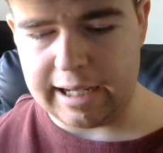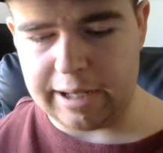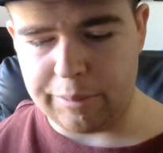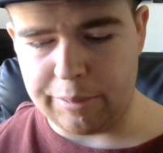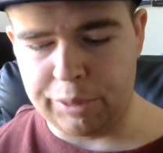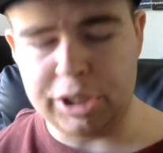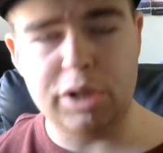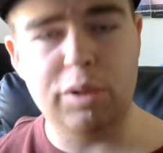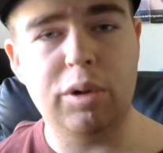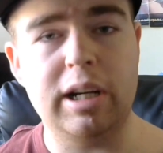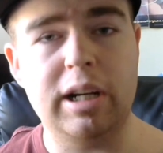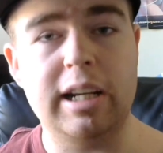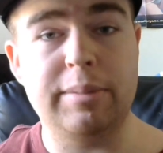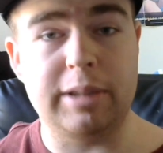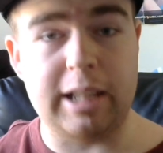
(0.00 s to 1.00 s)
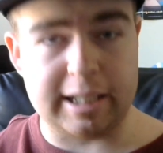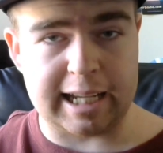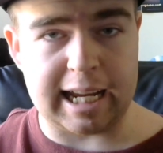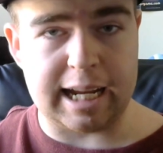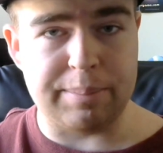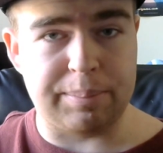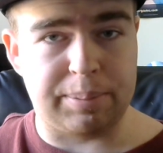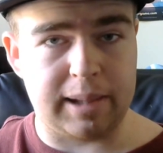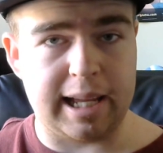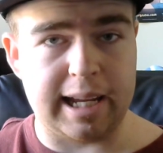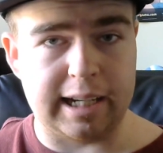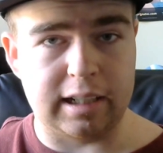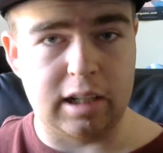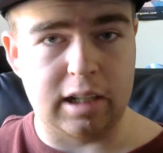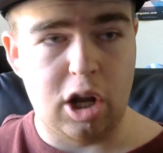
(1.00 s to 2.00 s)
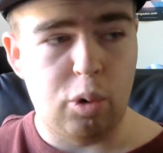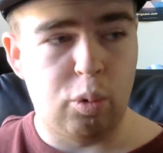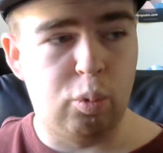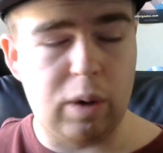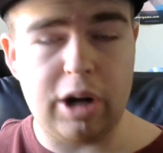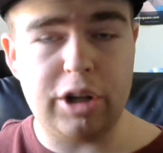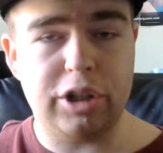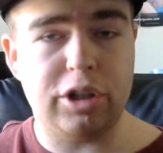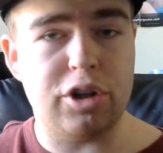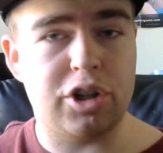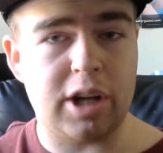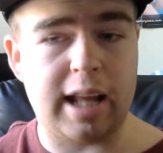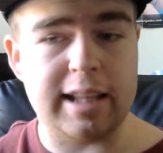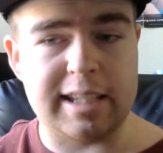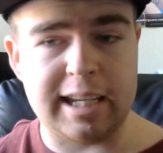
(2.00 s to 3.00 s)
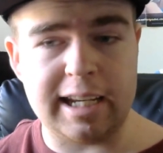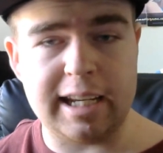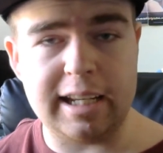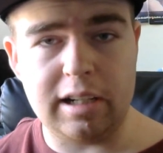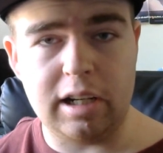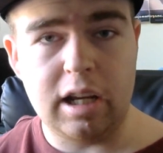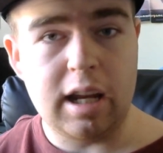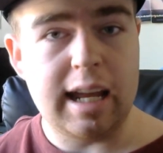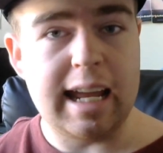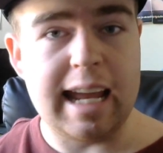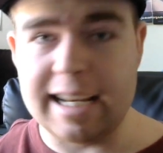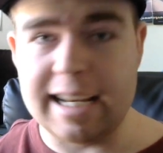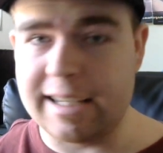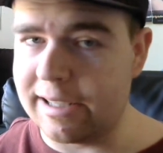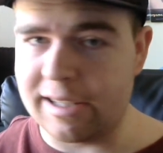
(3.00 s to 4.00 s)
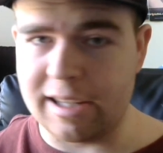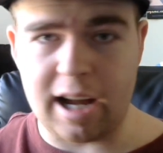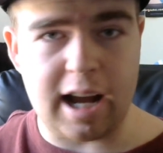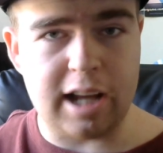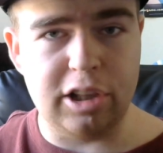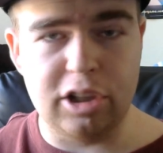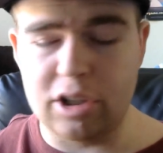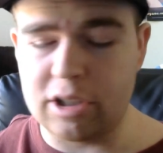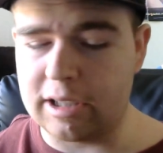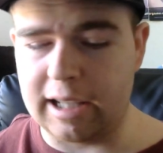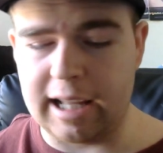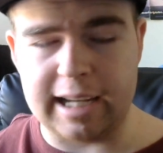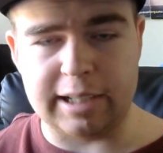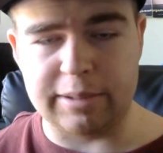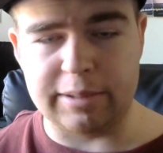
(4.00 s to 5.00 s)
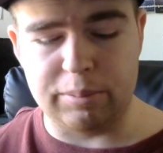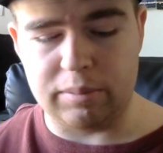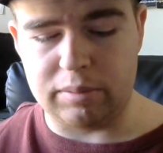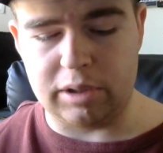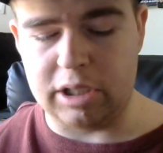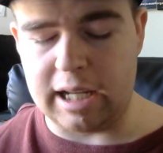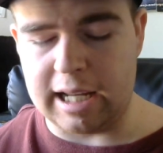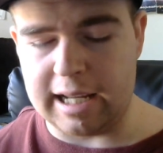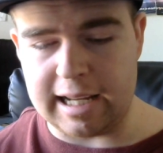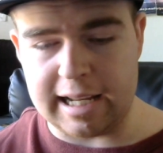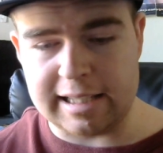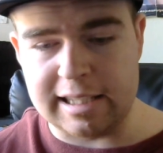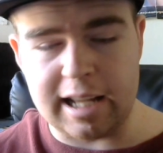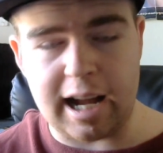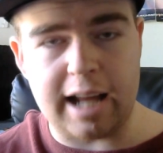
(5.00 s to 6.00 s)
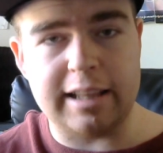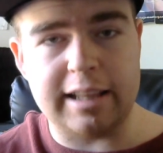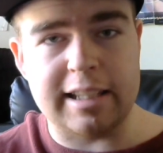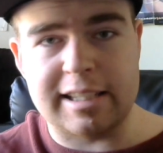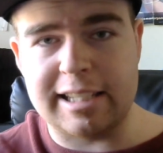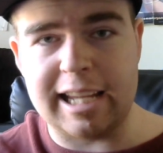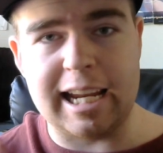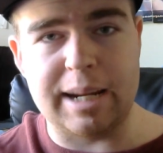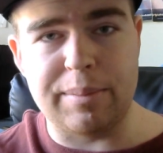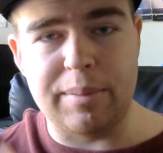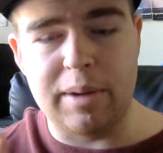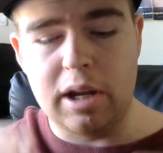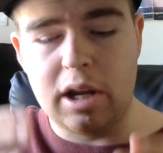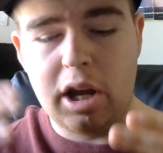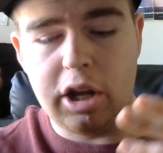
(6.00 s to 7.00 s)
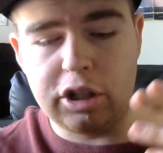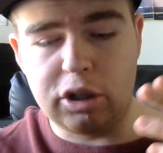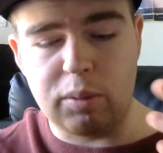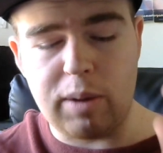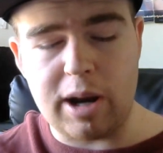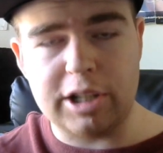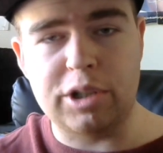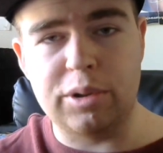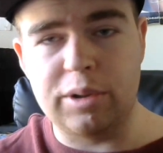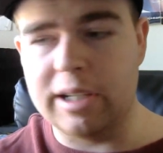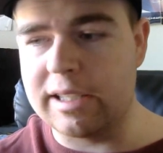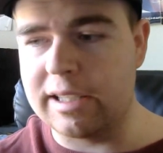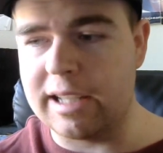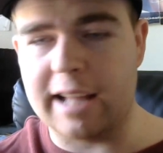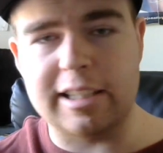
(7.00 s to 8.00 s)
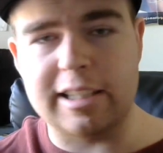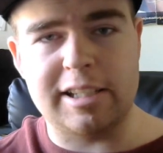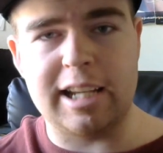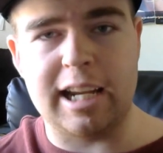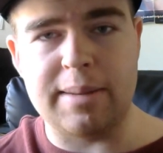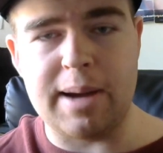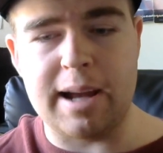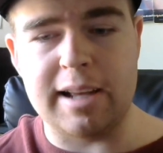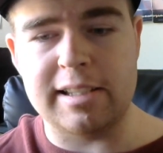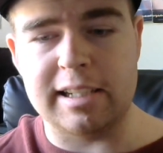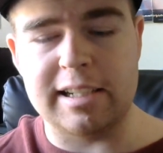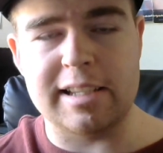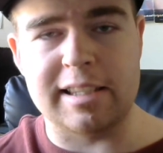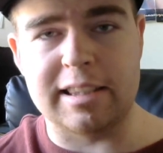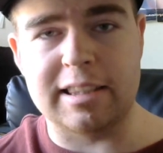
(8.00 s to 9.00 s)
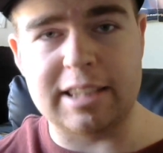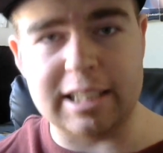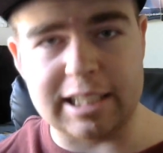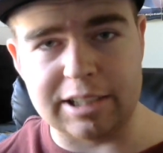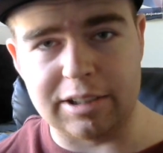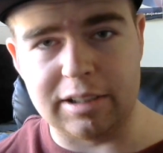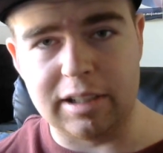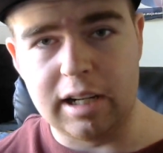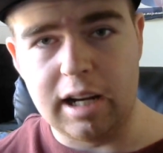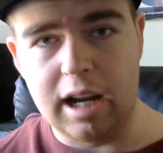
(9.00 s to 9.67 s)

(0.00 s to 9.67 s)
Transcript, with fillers: when you were in the game playing, where your shots hit, it does not look like, it's not the same, your reticle is not the same as it is in theater.